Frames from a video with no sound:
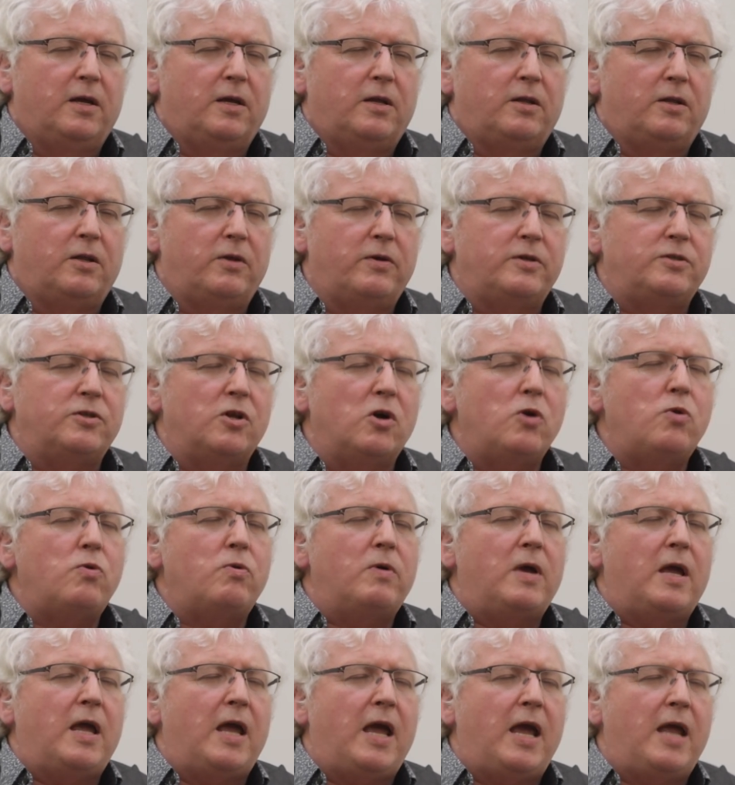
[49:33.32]
There is
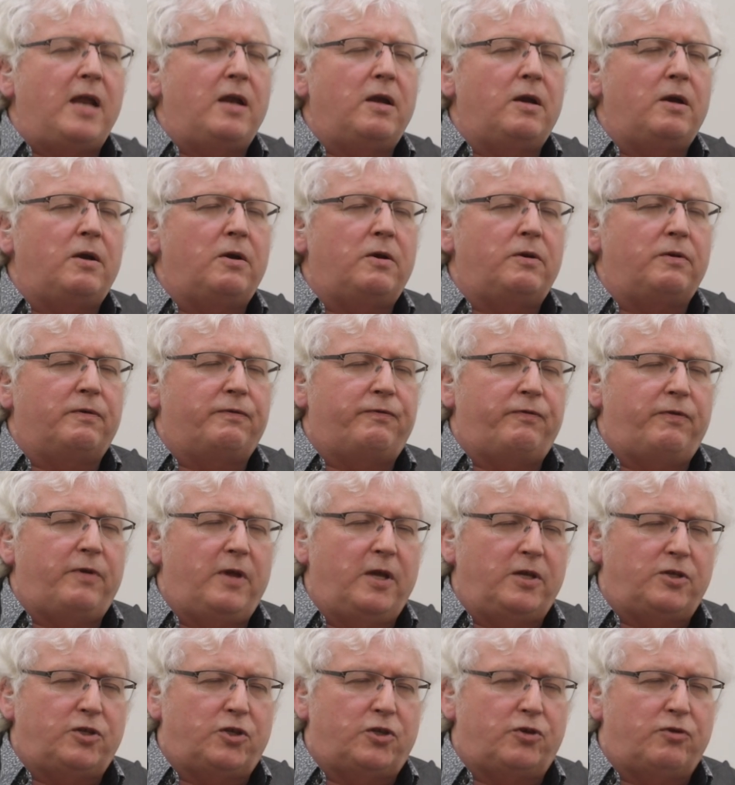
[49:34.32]
no end of
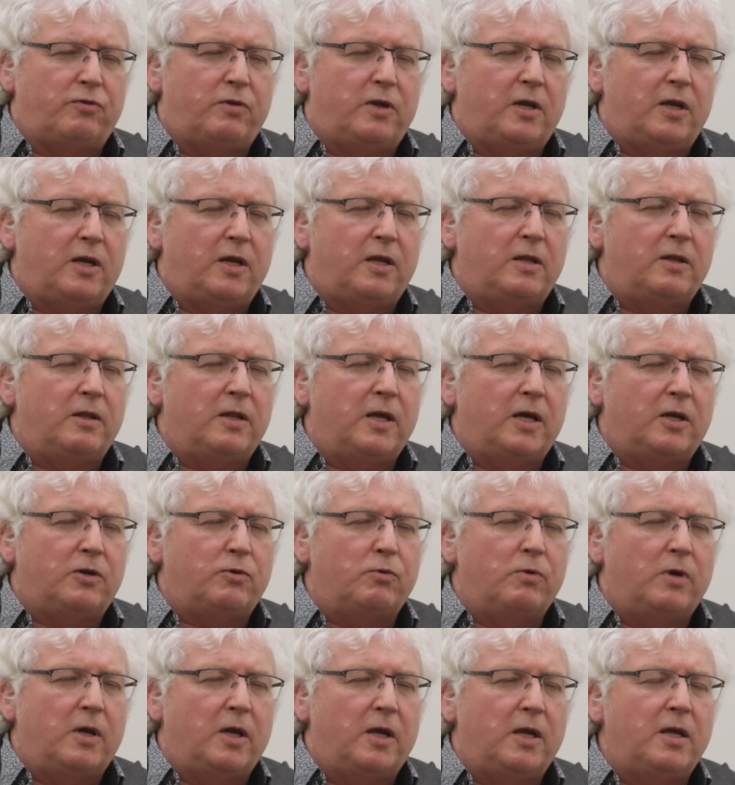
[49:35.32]
history in that
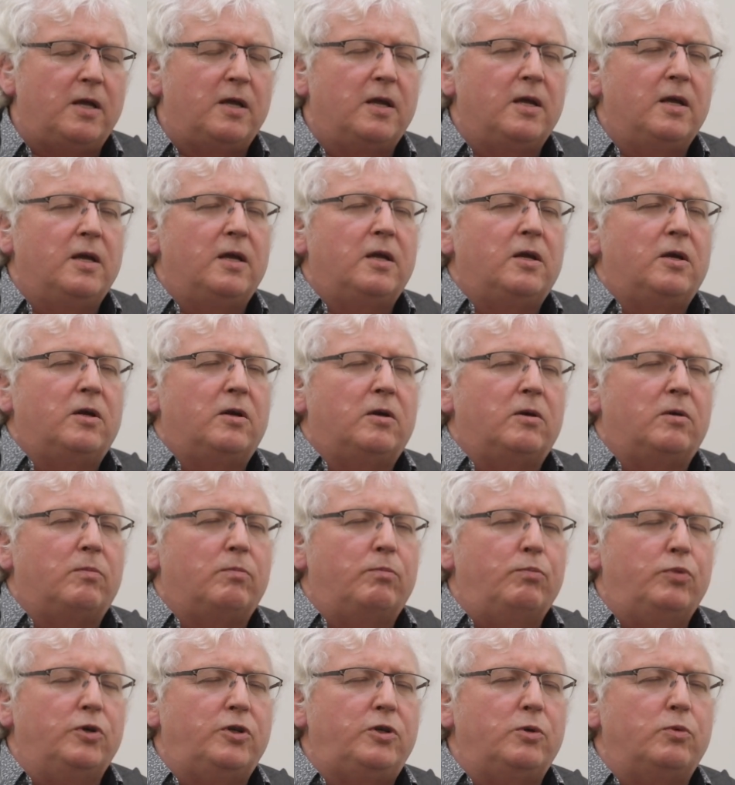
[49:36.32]
way.
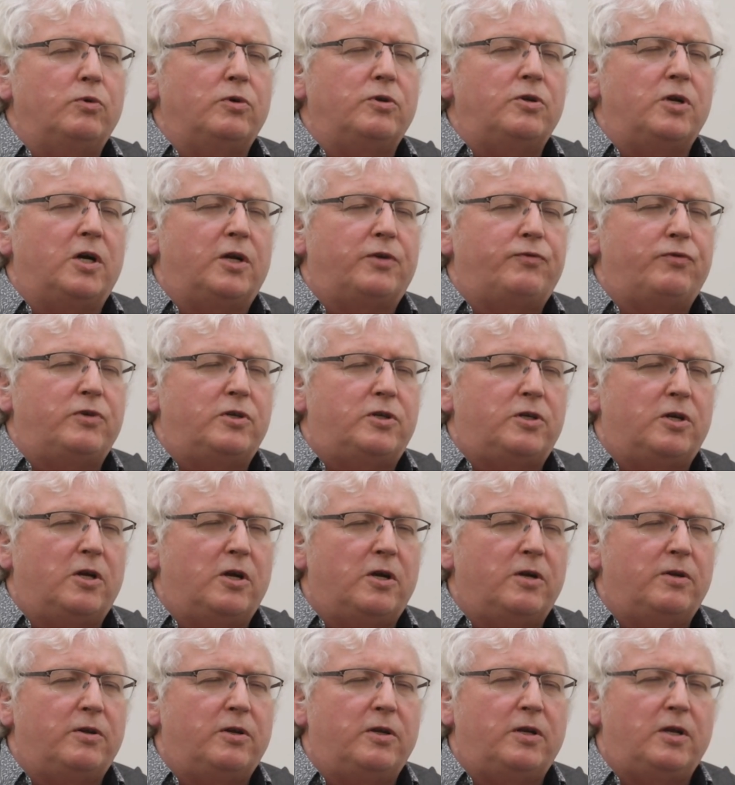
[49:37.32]
Buddha will not
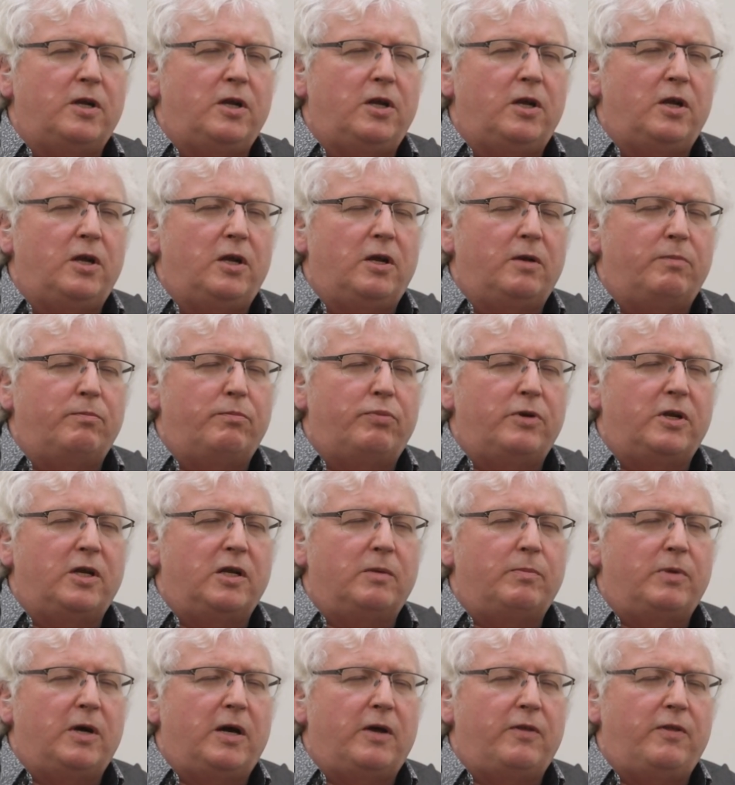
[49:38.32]
return and, and bring
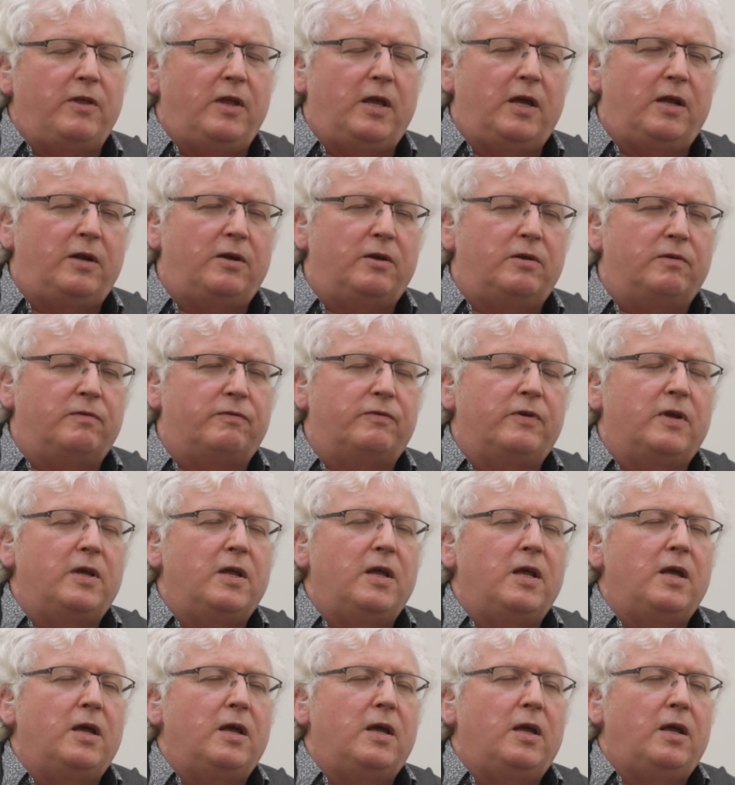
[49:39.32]
about the end of
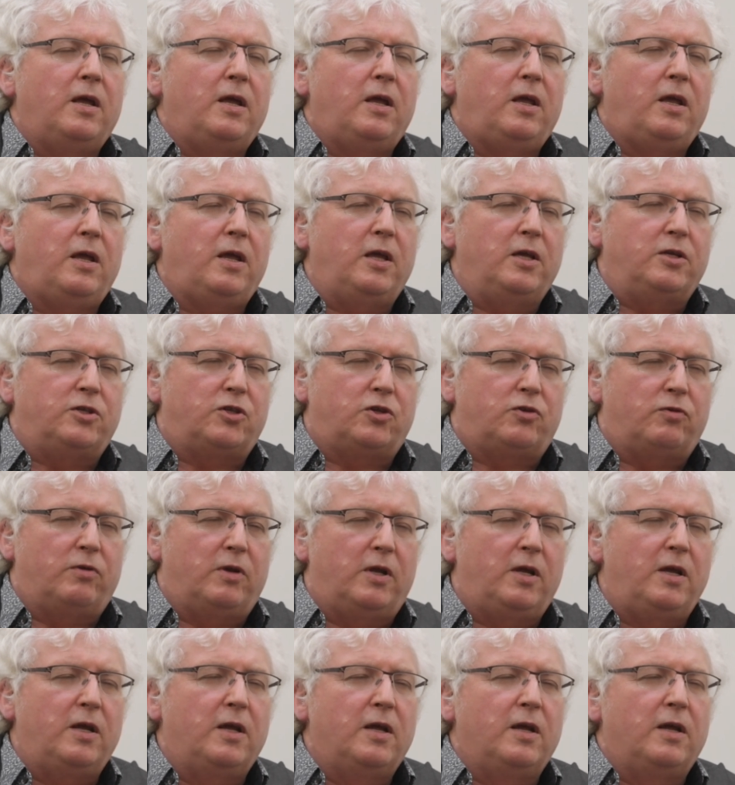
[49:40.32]

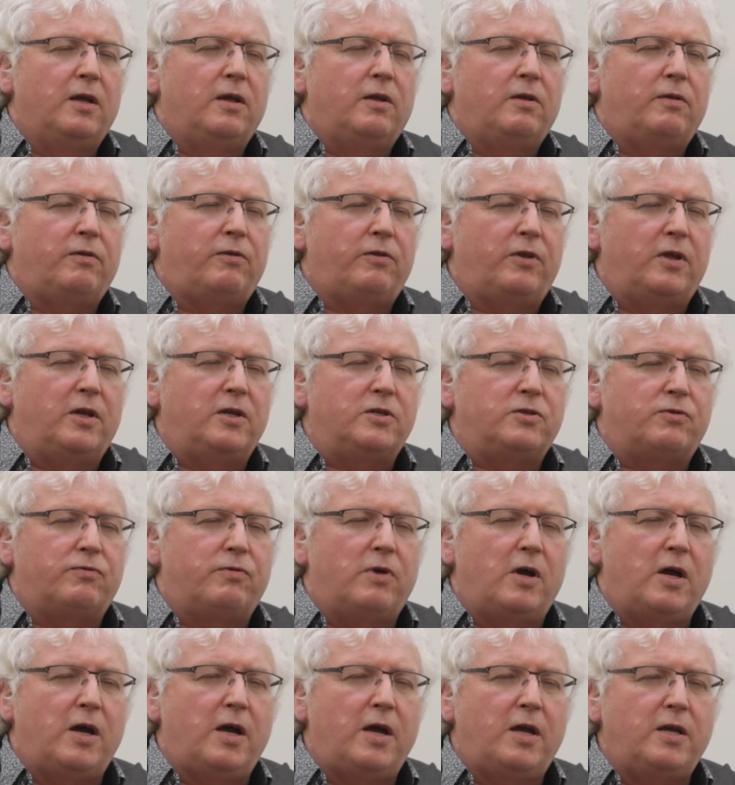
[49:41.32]
history. Things
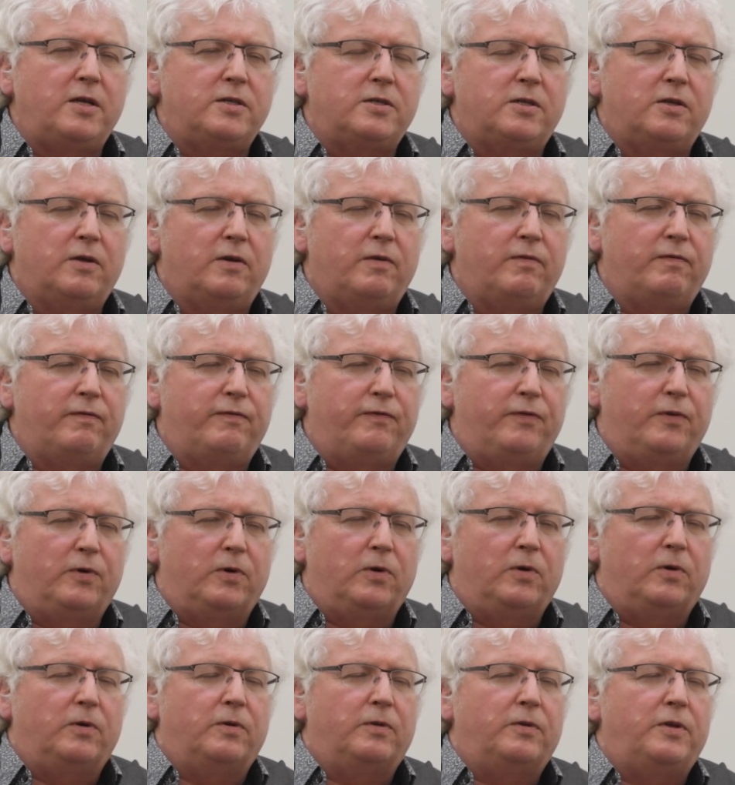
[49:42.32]
rise and
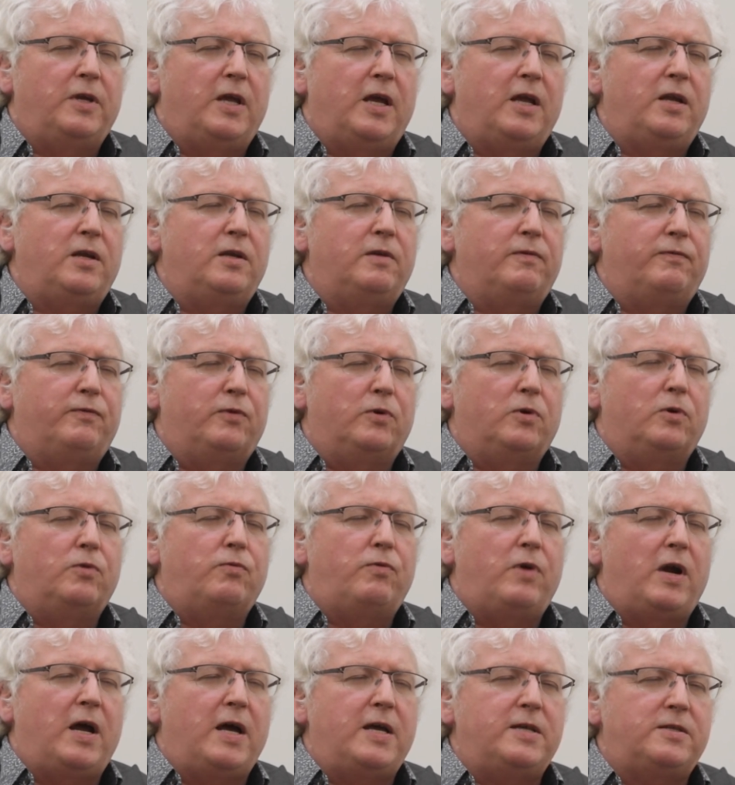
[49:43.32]
fall. The end of all
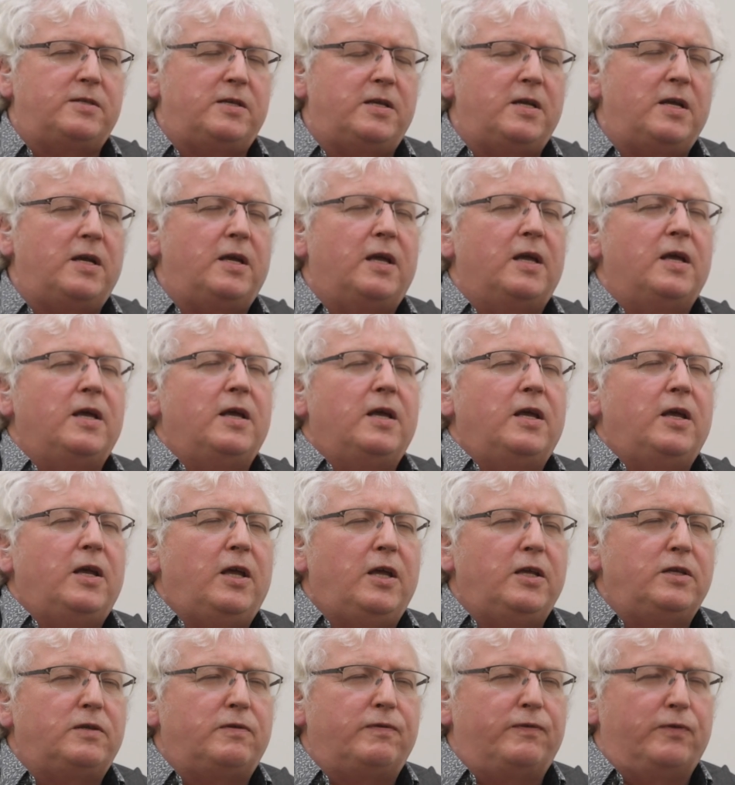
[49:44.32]
rising
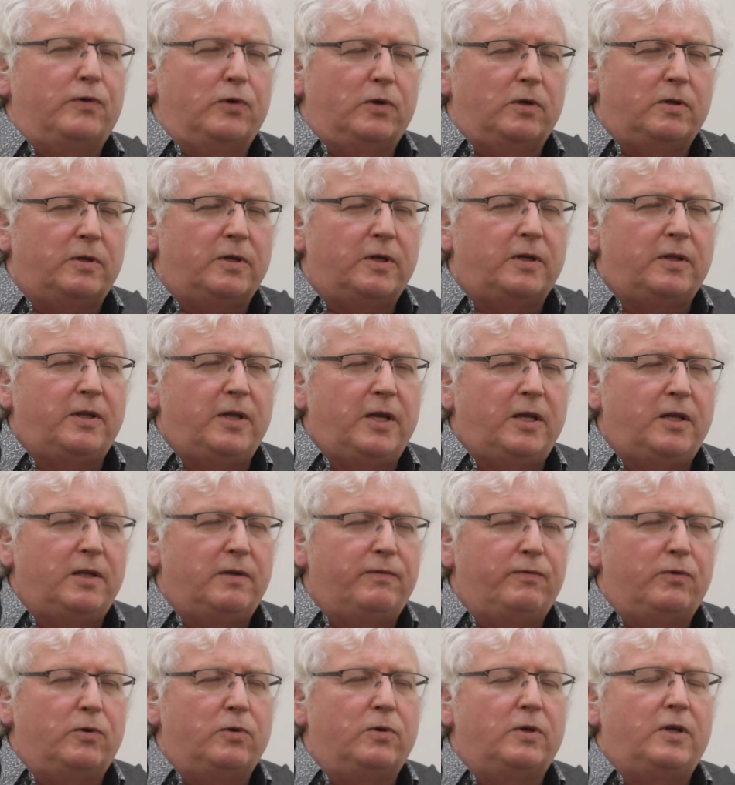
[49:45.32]
is falling, the end
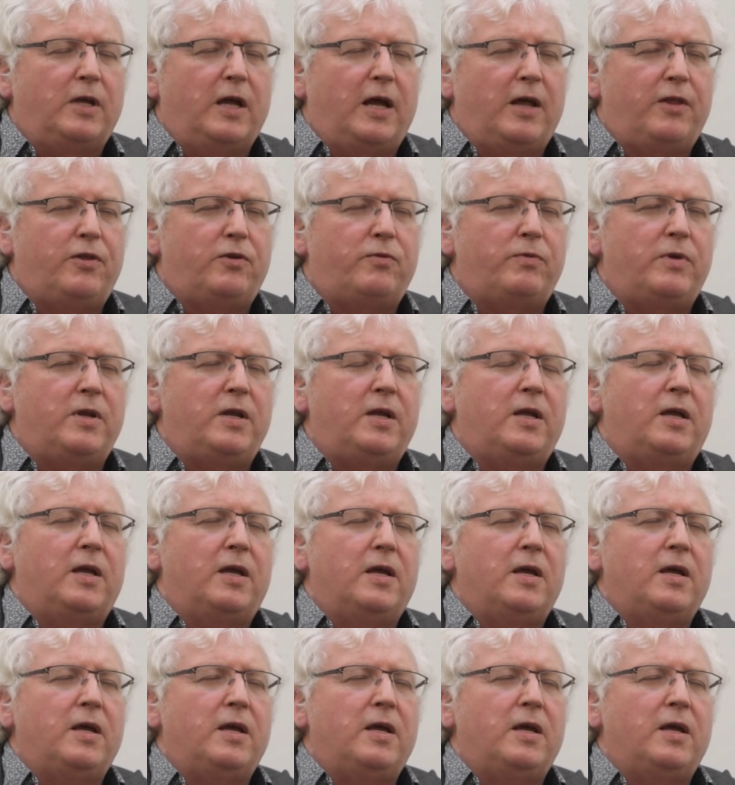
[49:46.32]
of all gathering